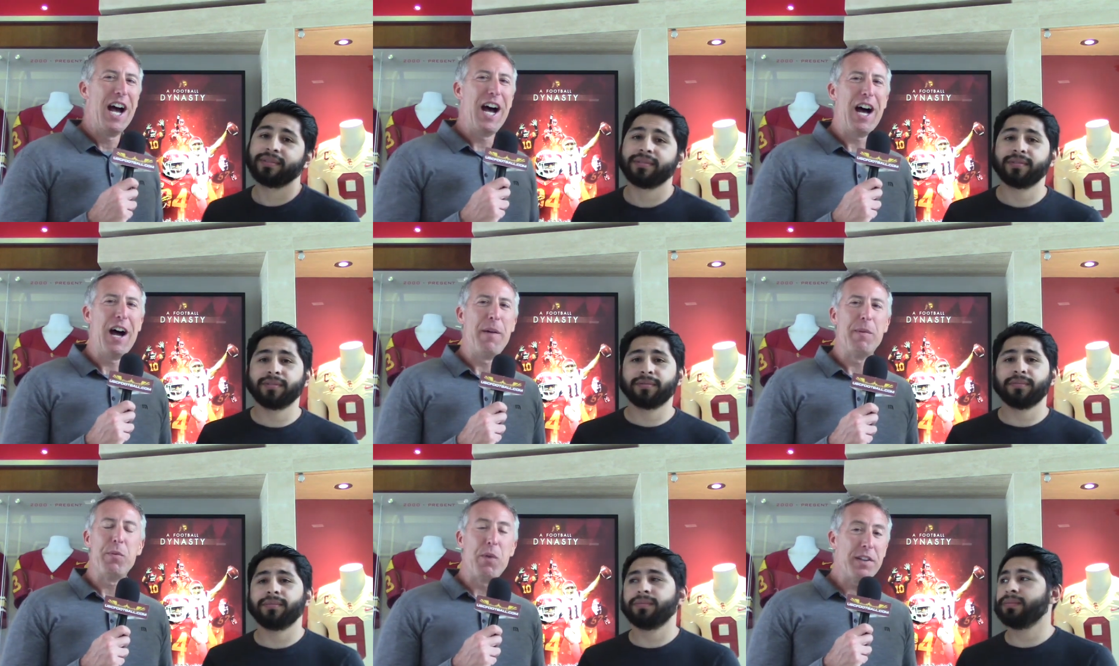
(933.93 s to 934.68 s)

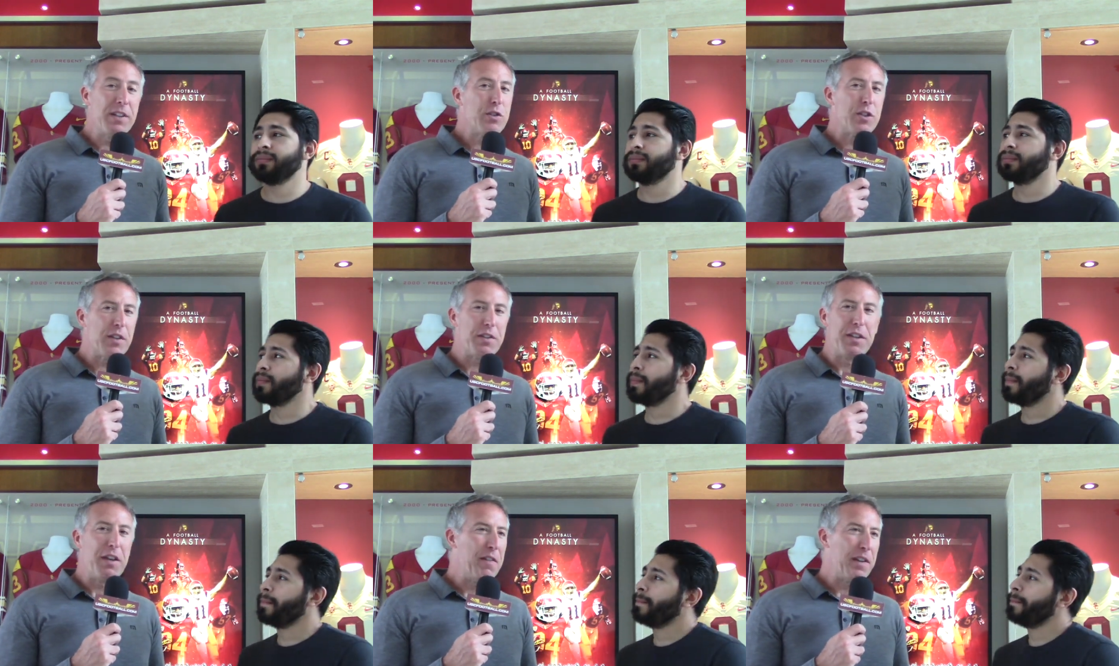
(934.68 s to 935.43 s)
Speaker 1: um, it wasn't
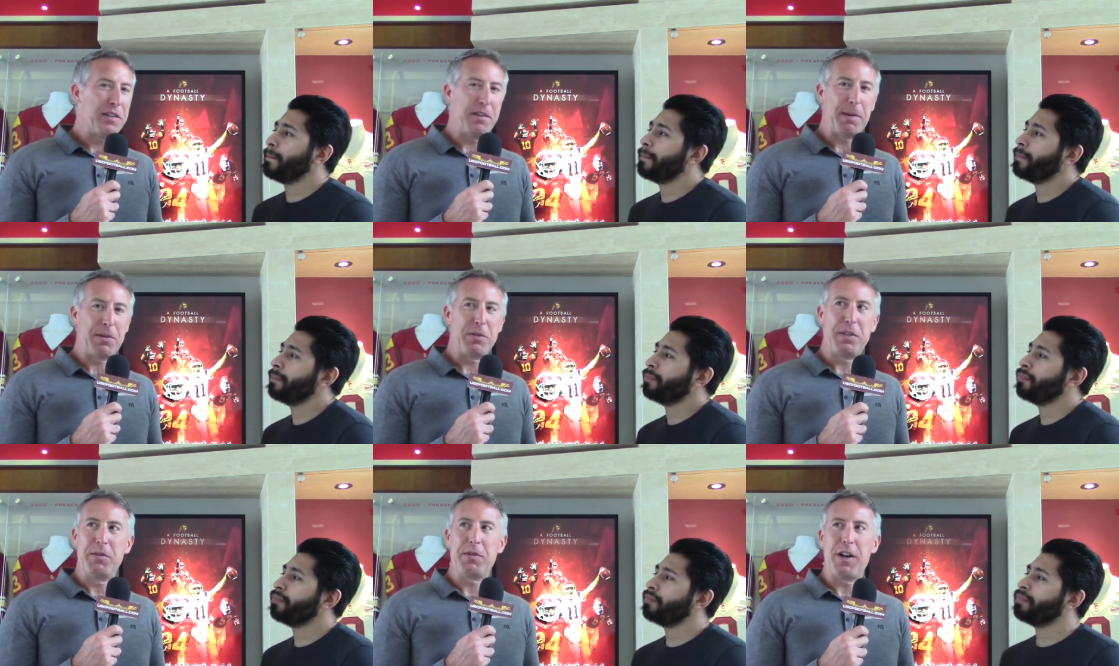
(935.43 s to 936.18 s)
just defense and special
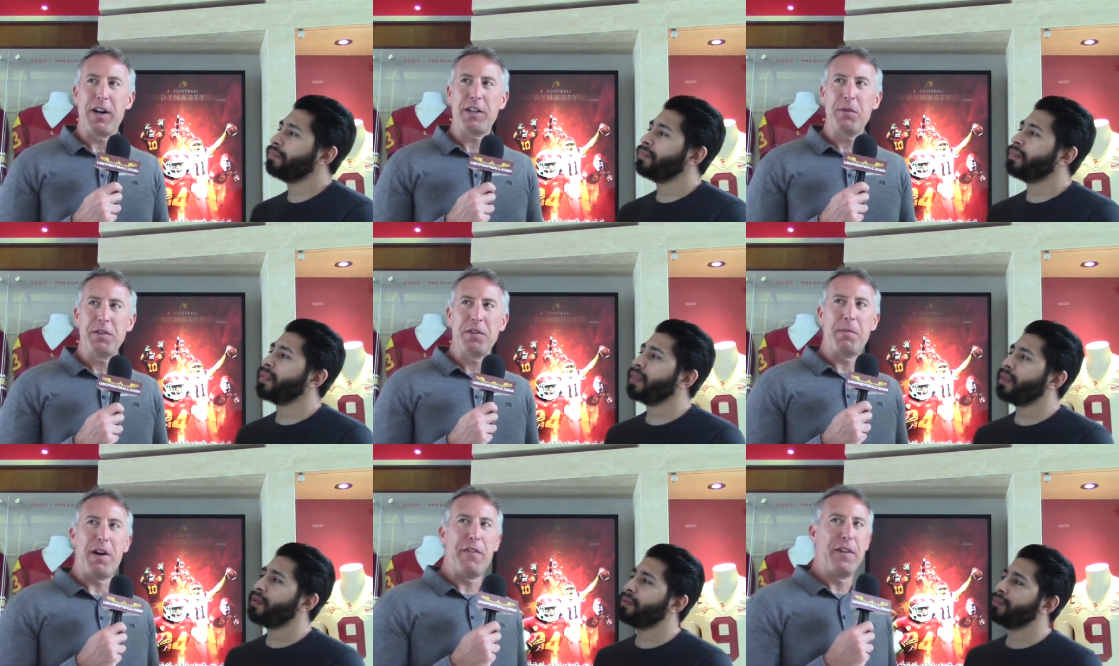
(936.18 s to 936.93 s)
teams talk. There was
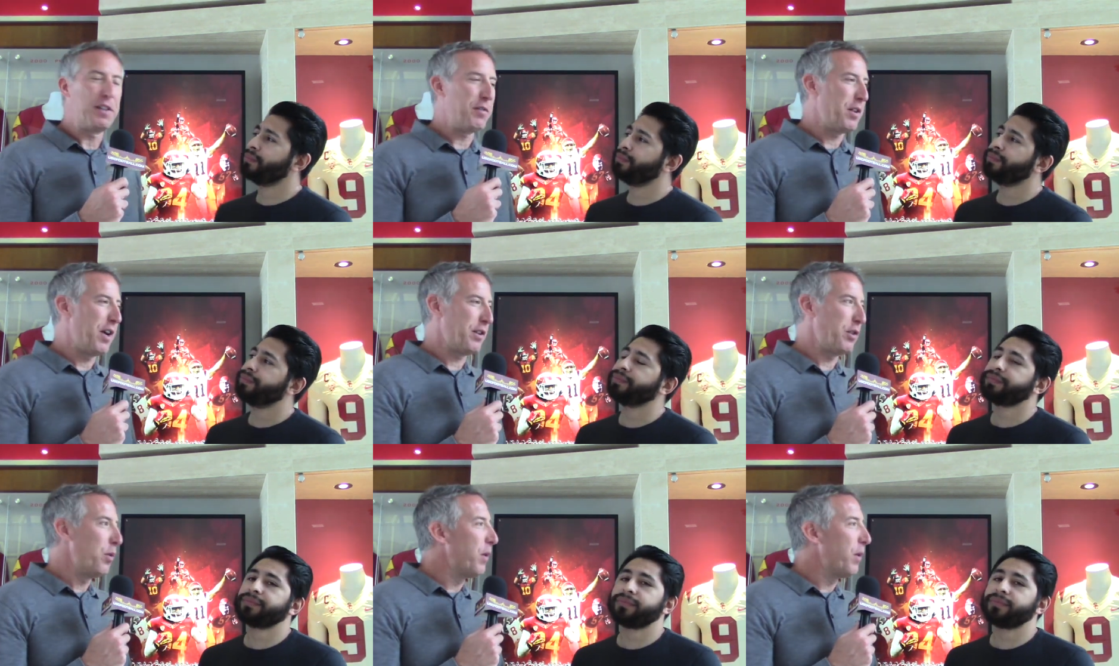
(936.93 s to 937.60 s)
some offensive talk too.